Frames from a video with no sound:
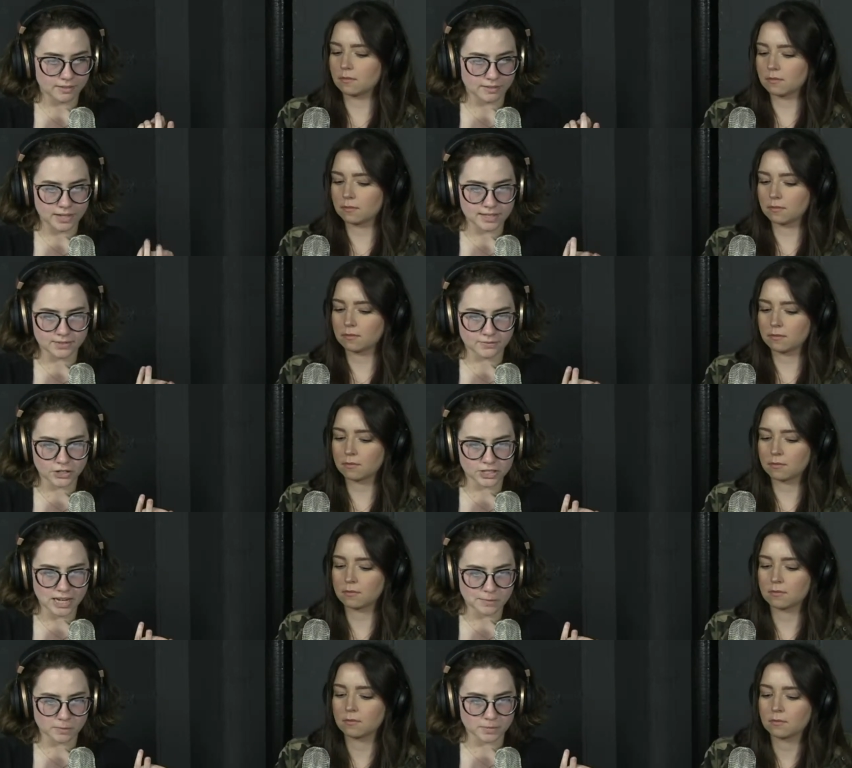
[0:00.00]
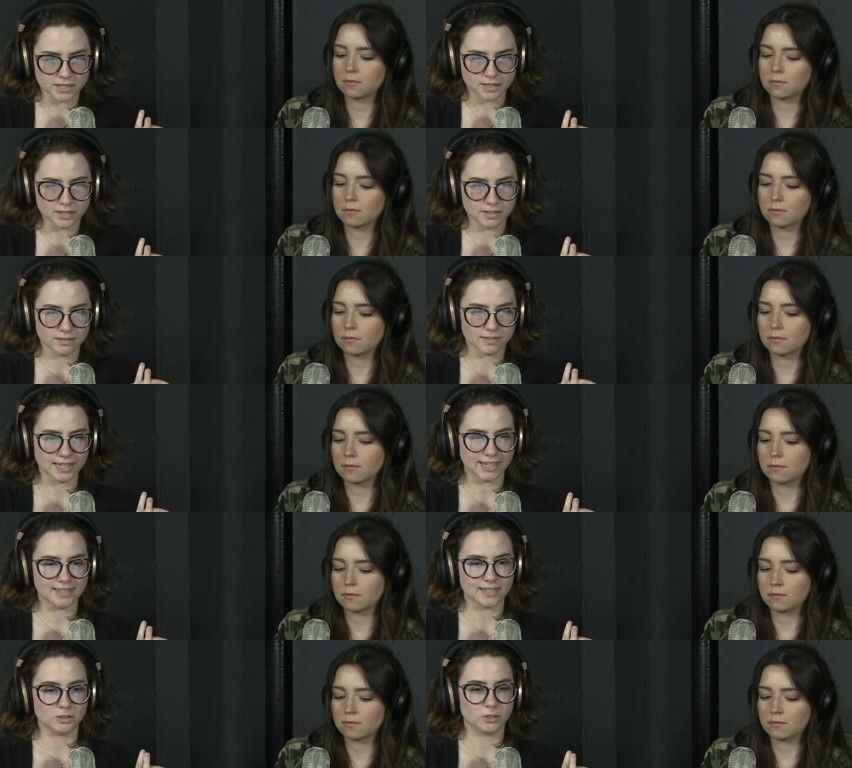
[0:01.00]
Speaker 1: his first album's
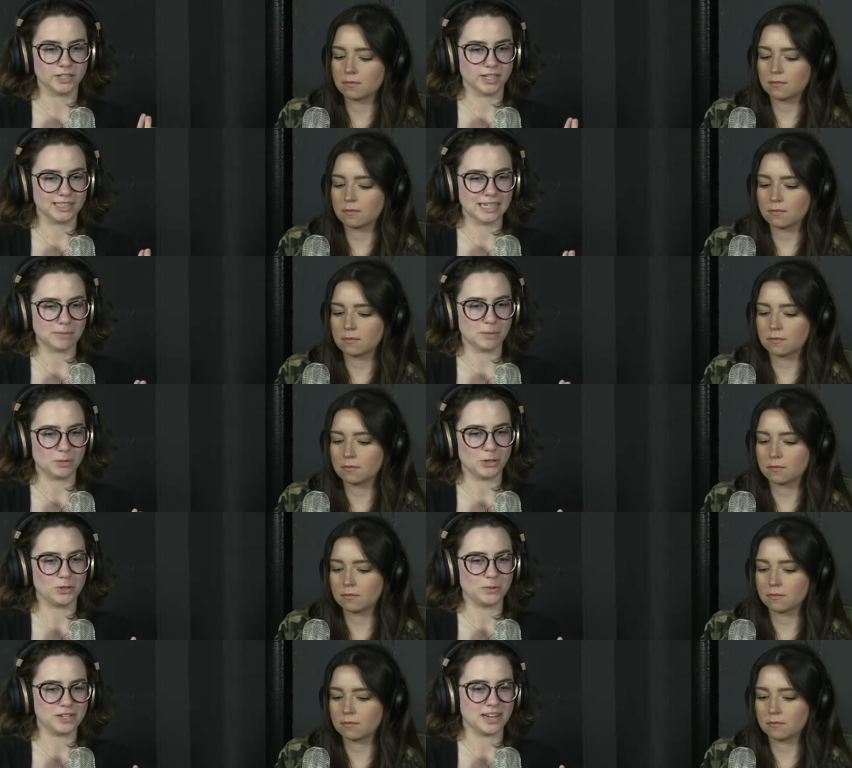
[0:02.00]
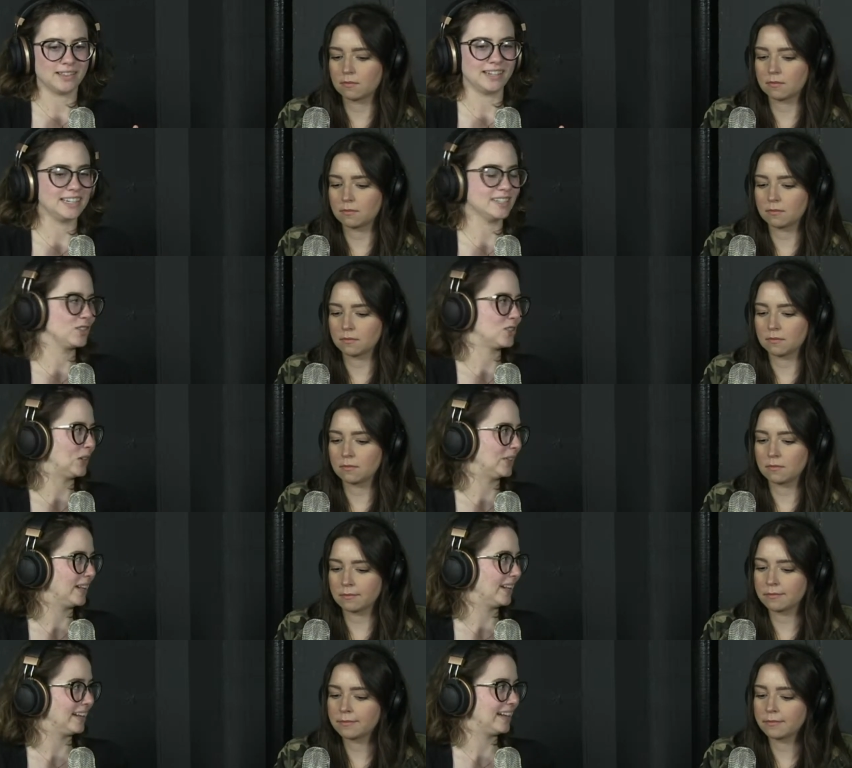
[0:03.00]
second single young dumb and broke which i think is the
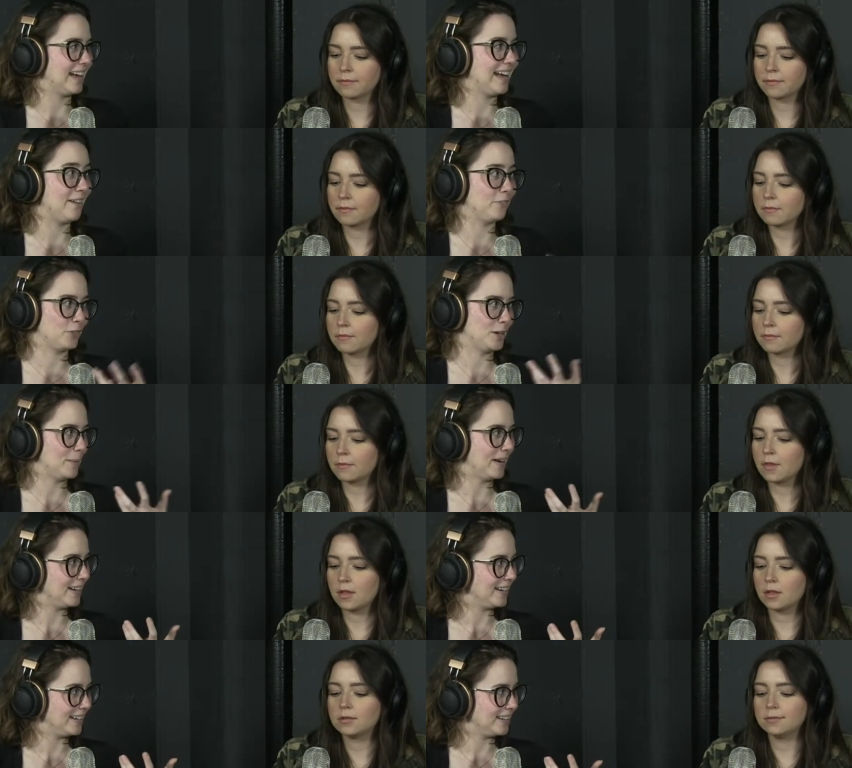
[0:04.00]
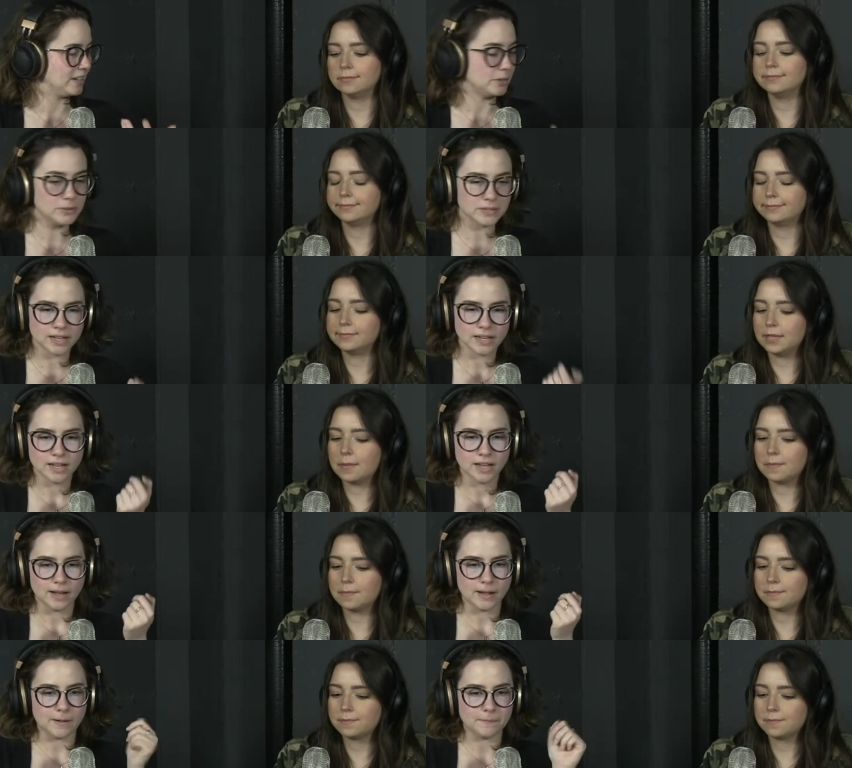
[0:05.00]
song that like everybody knows
Speaker 2: yep
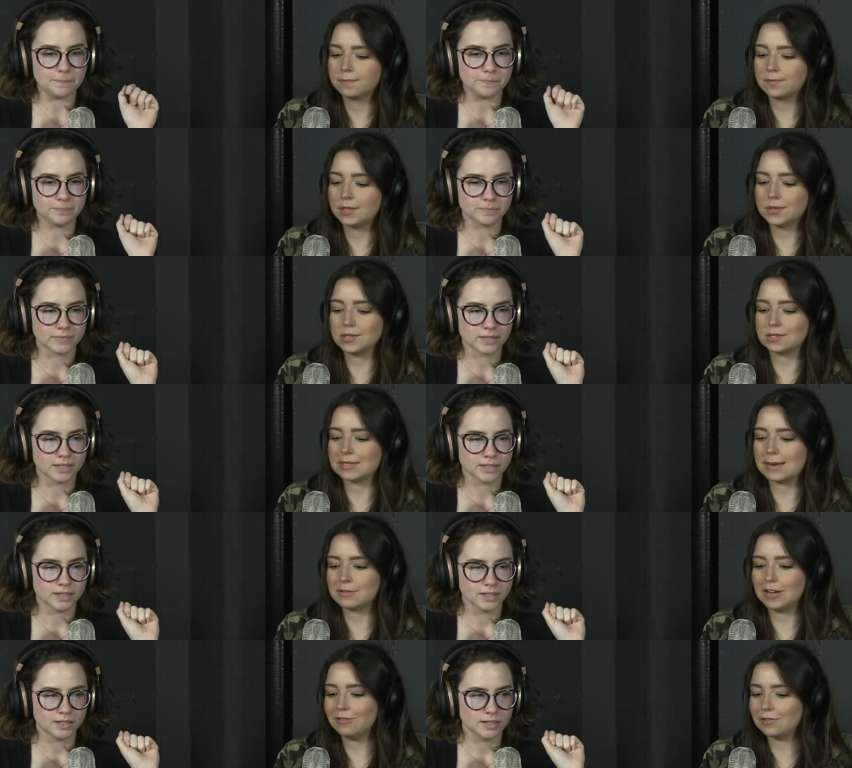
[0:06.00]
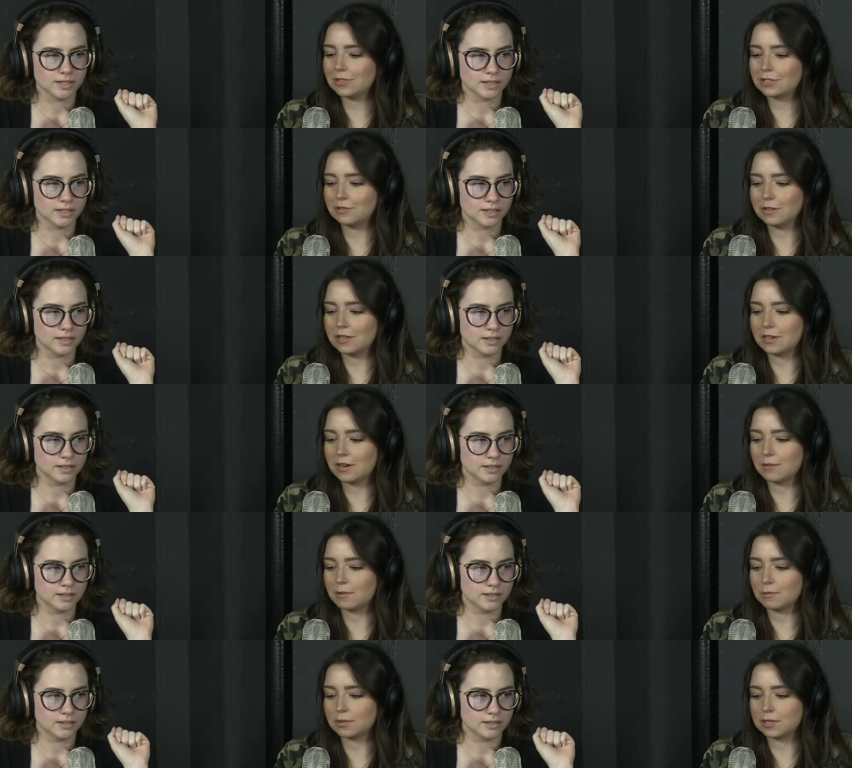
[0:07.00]
um, there was a snapchat filter with it at
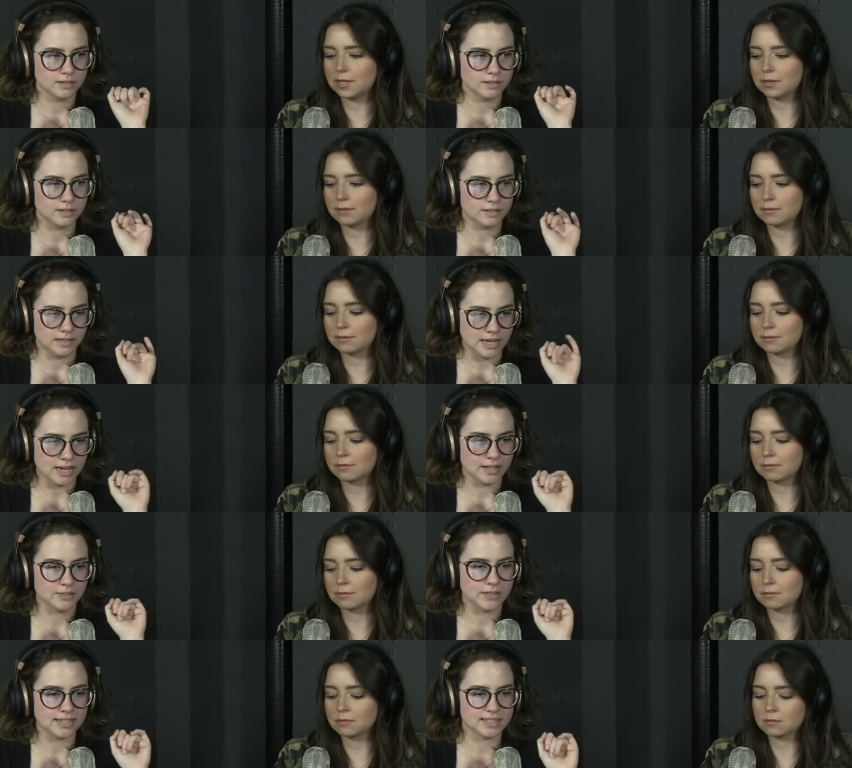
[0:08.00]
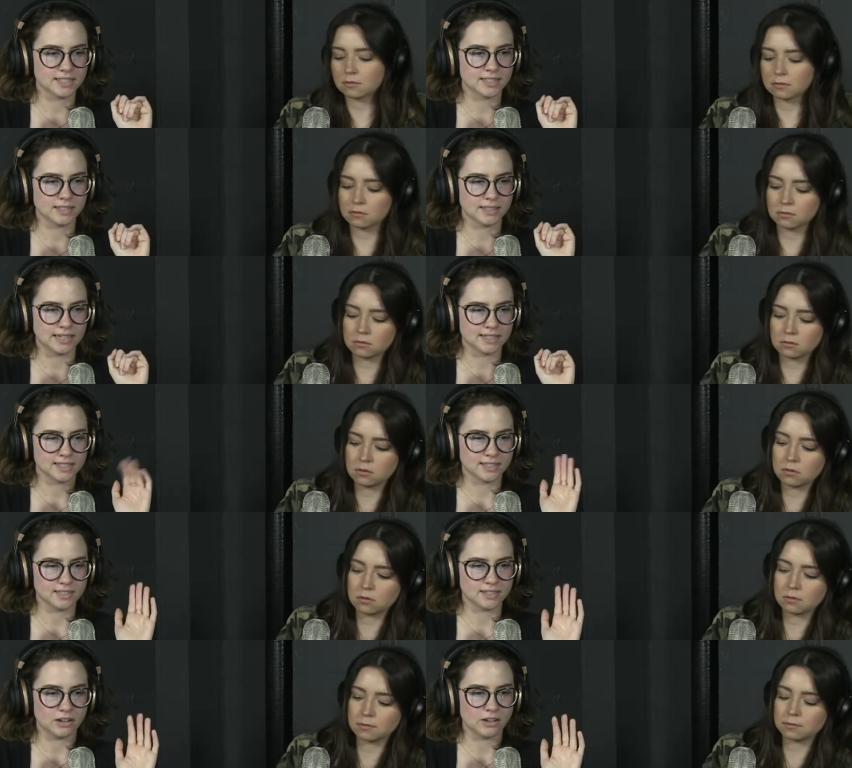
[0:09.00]
one point
Speaker 1: yeah that's that's
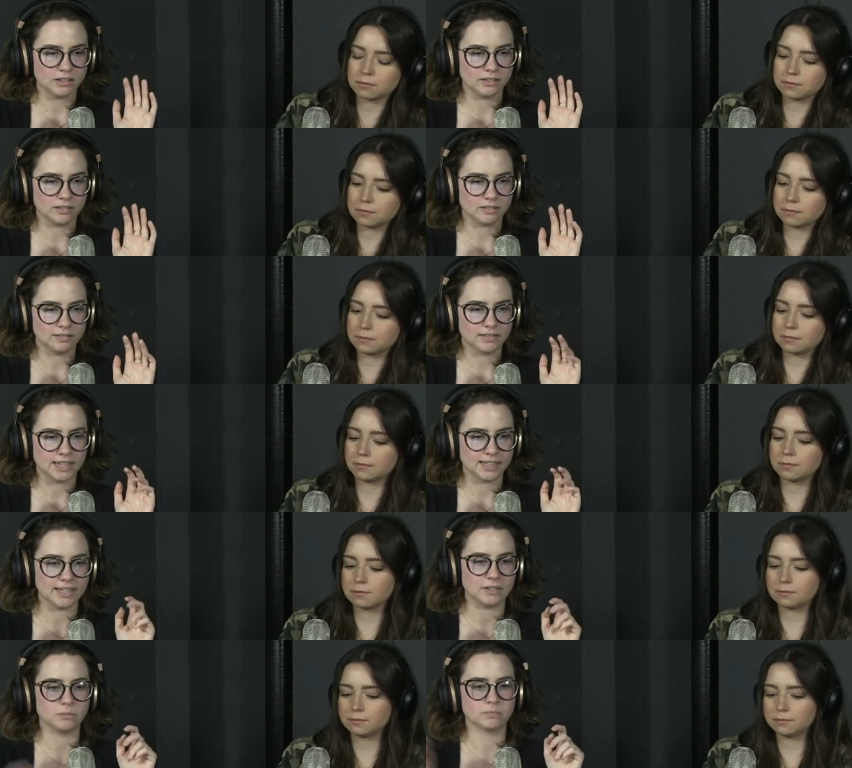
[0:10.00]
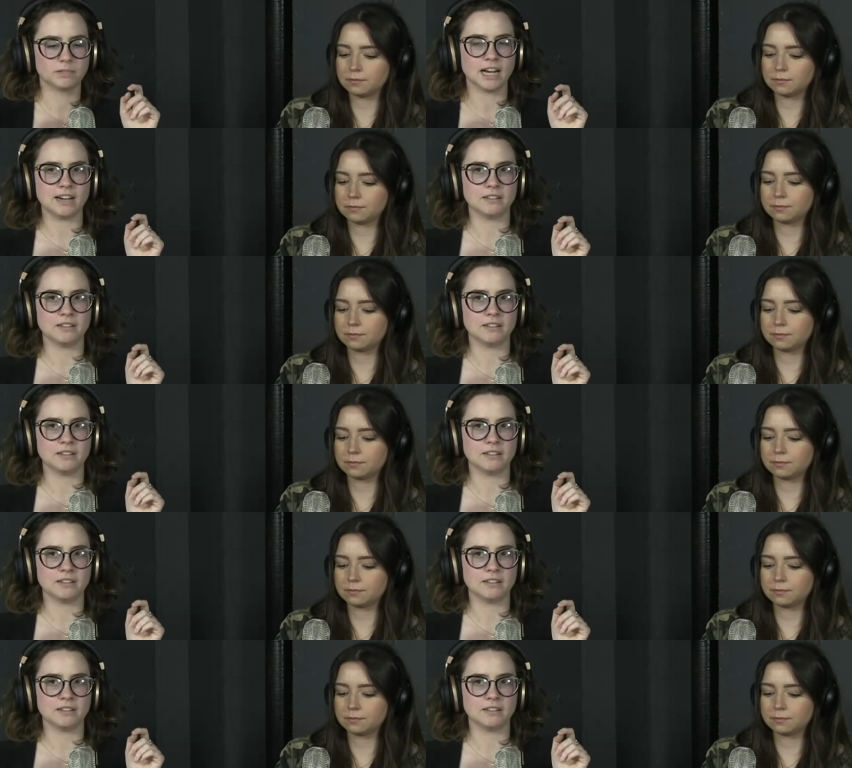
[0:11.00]
the song that like kind